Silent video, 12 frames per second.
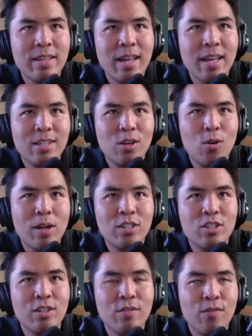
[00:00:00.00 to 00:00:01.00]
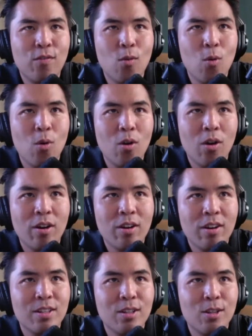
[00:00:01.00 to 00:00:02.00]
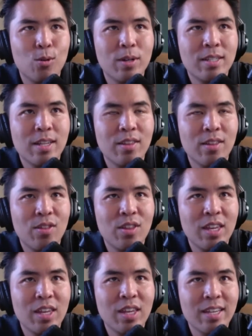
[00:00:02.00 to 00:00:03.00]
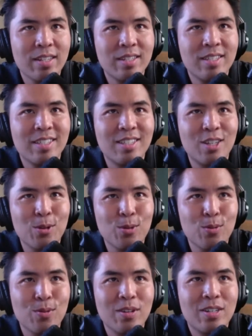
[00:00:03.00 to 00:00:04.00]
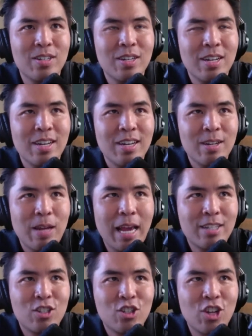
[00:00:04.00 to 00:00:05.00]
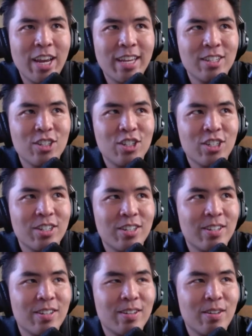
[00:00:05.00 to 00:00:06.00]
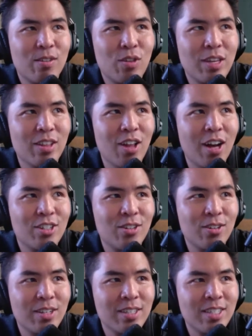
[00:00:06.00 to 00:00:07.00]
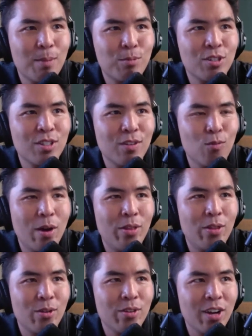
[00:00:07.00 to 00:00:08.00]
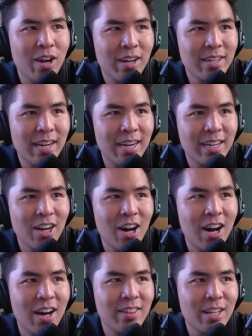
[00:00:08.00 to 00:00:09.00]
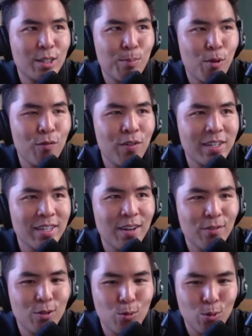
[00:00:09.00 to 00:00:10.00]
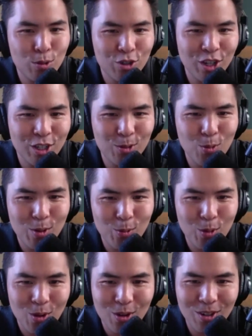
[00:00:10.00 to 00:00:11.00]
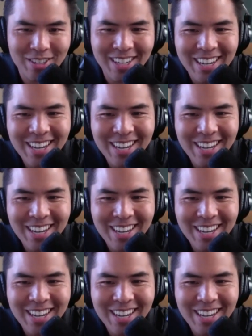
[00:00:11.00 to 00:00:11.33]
And that's a question for Lewis and the theists to exchange theological conceptions of whether or not a God that's perfect enough to rule just one world